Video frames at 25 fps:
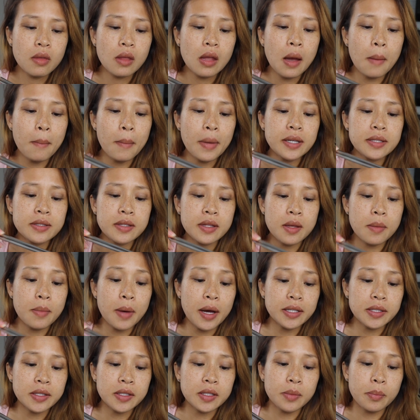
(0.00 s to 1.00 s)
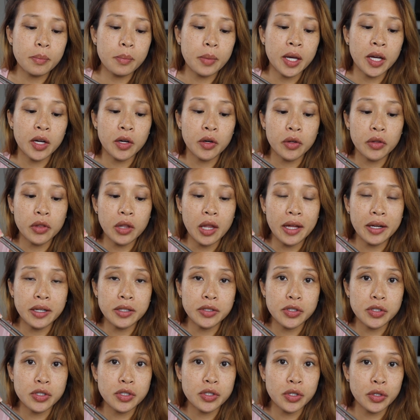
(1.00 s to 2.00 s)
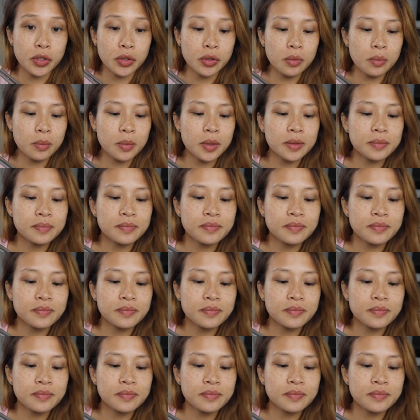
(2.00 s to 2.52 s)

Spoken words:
makes the best pickled lettuce soup,